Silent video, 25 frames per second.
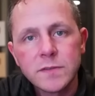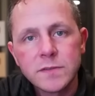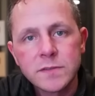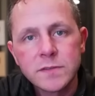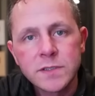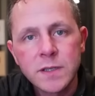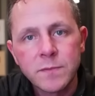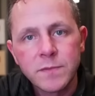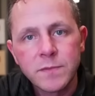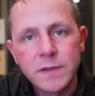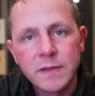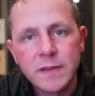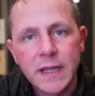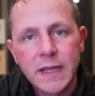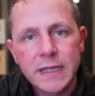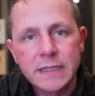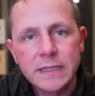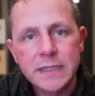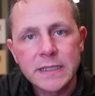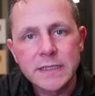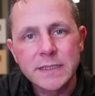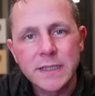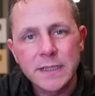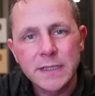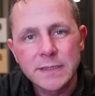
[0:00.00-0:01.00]
something like
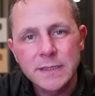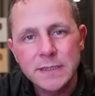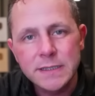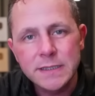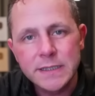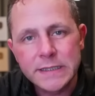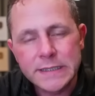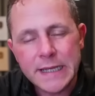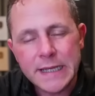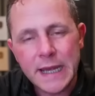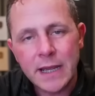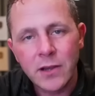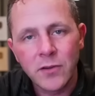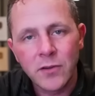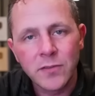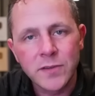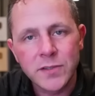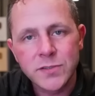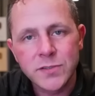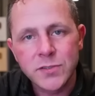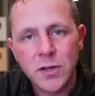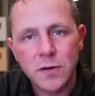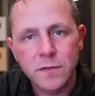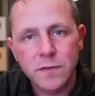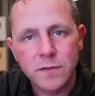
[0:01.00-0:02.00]
this doesn't stay on the
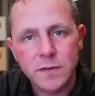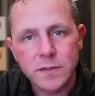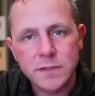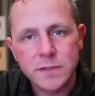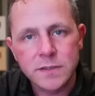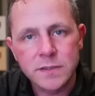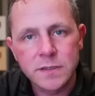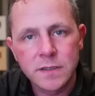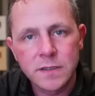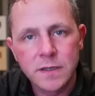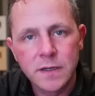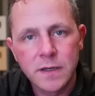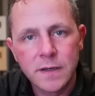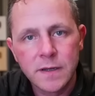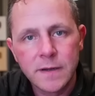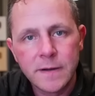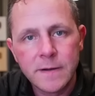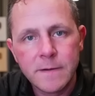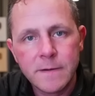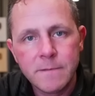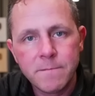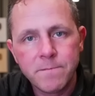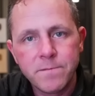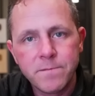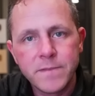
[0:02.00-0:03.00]
surface.
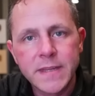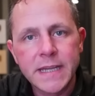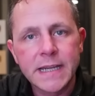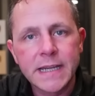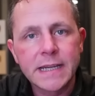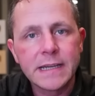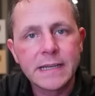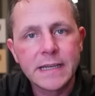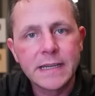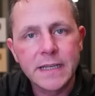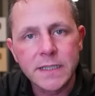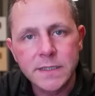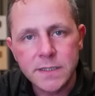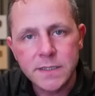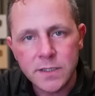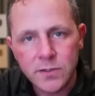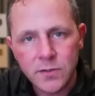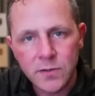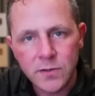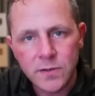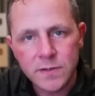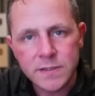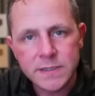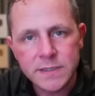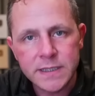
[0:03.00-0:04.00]
It gets under
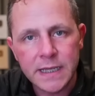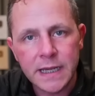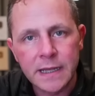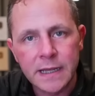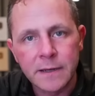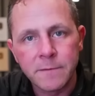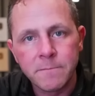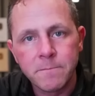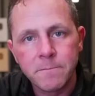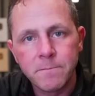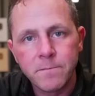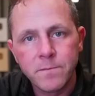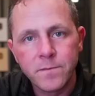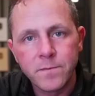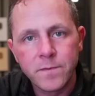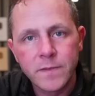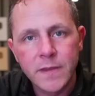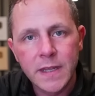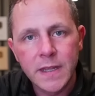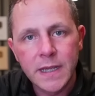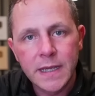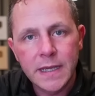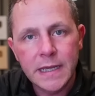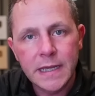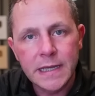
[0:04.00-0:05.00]
the skin.
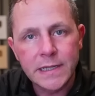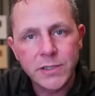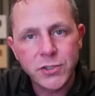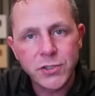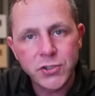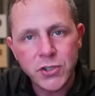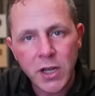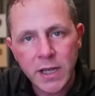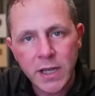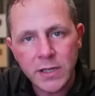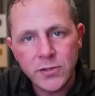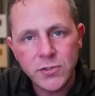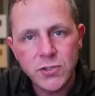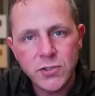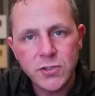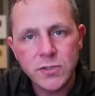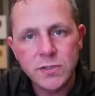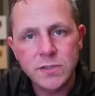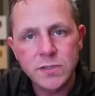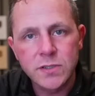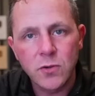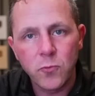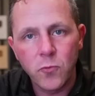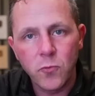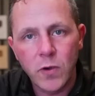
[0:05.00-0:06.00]
It
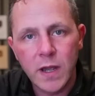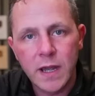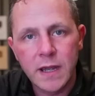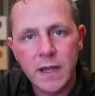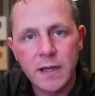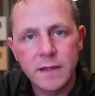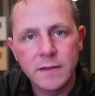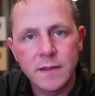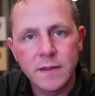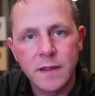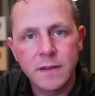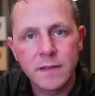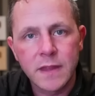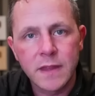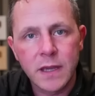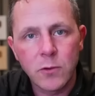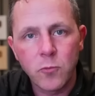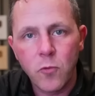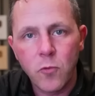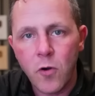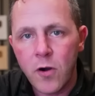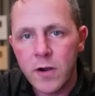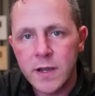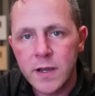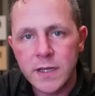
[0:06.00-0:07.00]
changes the way that they
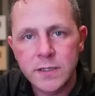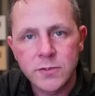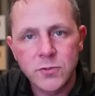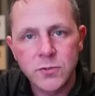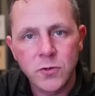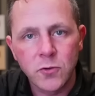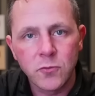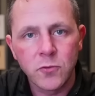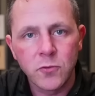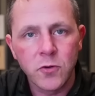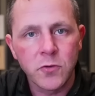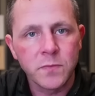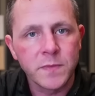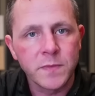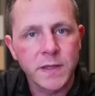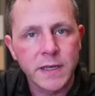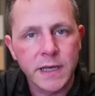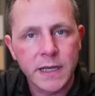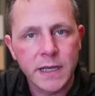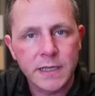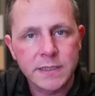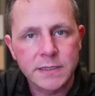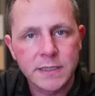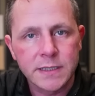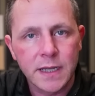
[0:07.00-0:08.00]
walk into a room the
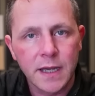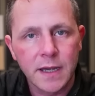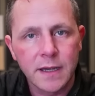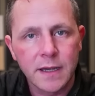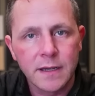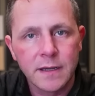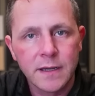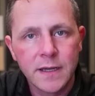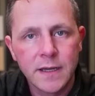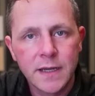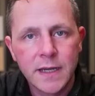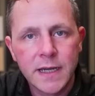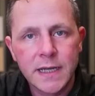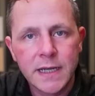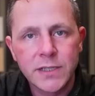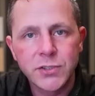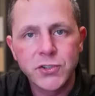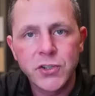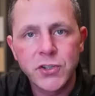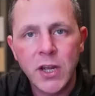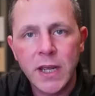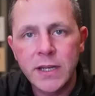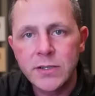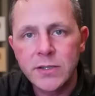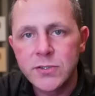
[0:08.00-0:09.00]
next day. It
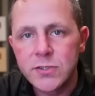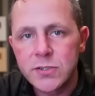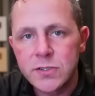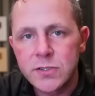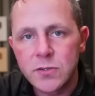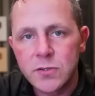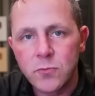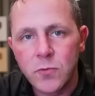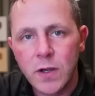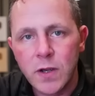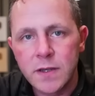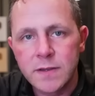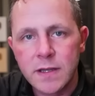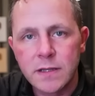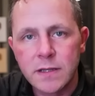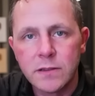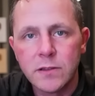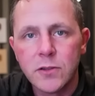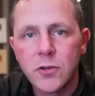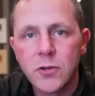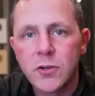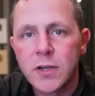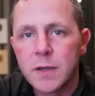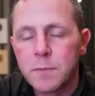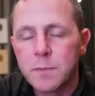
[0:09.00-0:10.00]
changes the way they
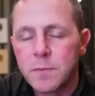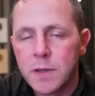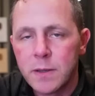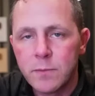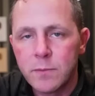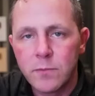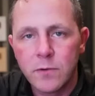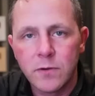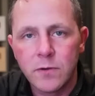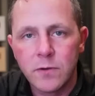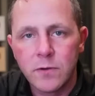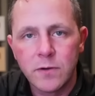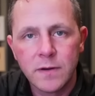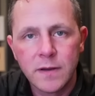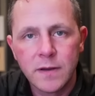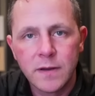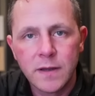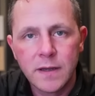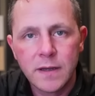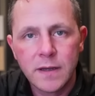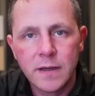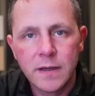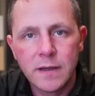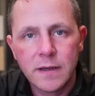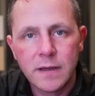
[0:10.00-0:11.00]
look at people.
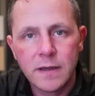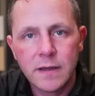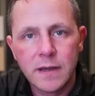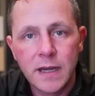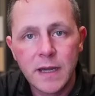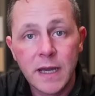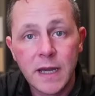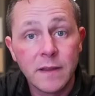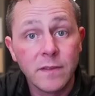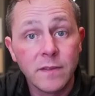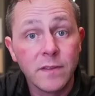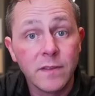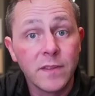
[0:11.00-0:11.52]
And